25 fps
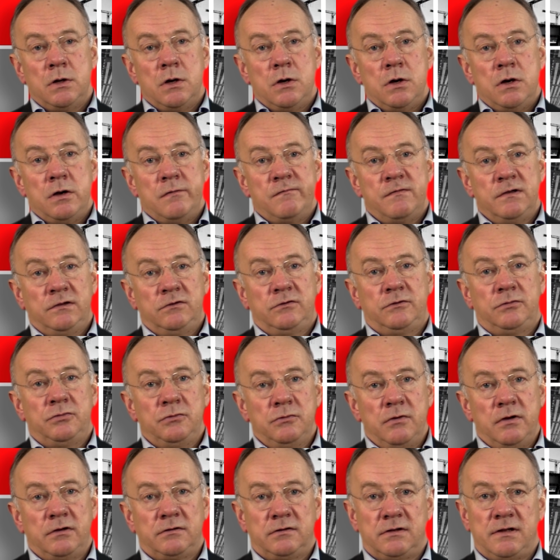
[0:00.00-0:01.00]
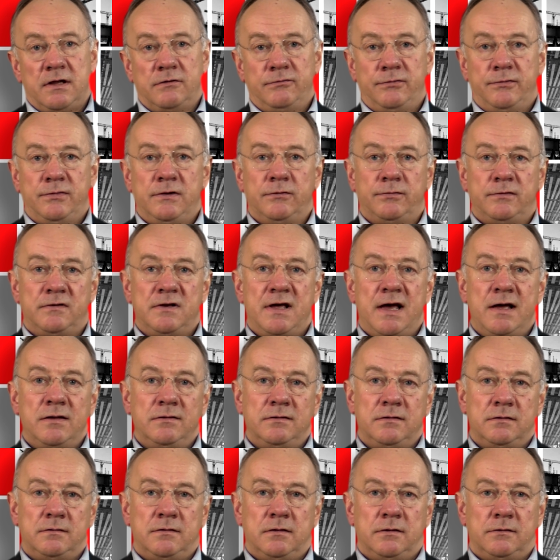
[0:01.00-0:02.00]
With 250
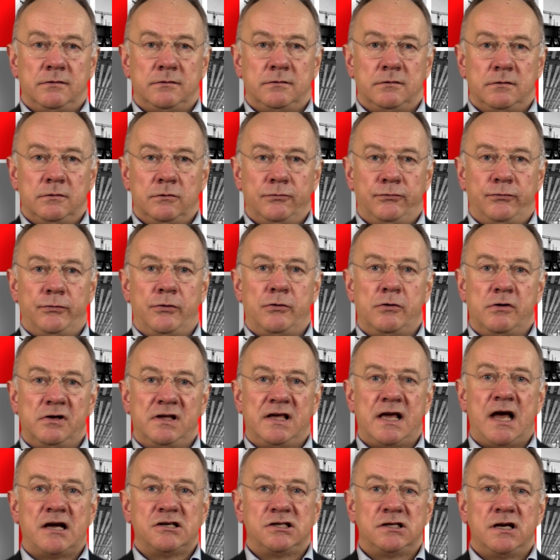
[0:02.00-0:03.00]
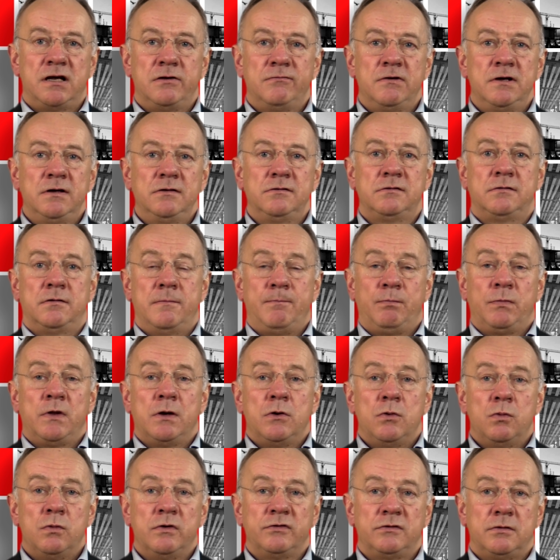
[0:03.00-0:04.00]
entities, further cash savings
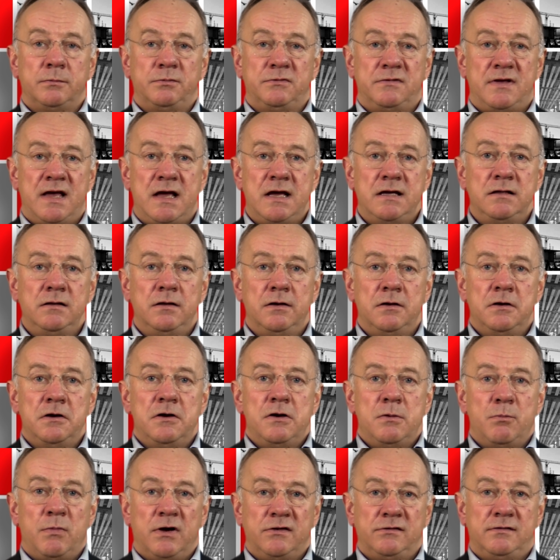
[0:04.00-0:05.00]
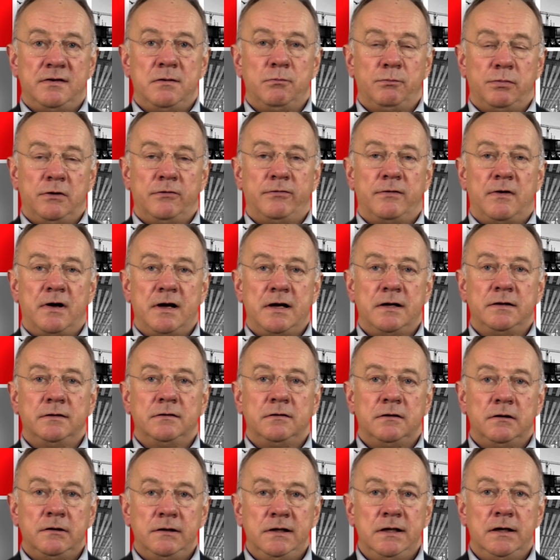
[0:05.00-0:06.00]
was obtained by simplifying
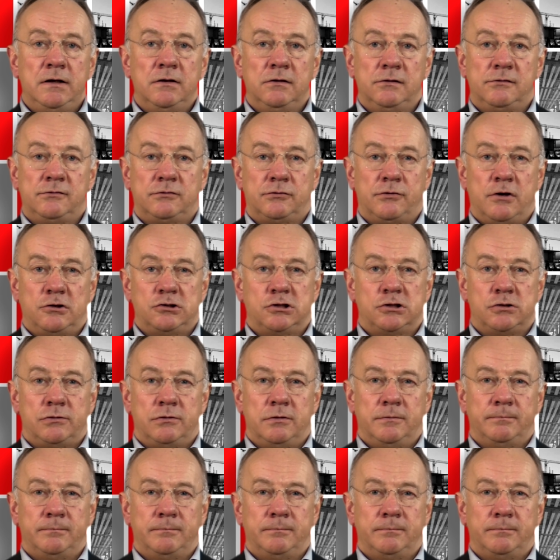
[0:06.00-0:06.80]
the legal structure.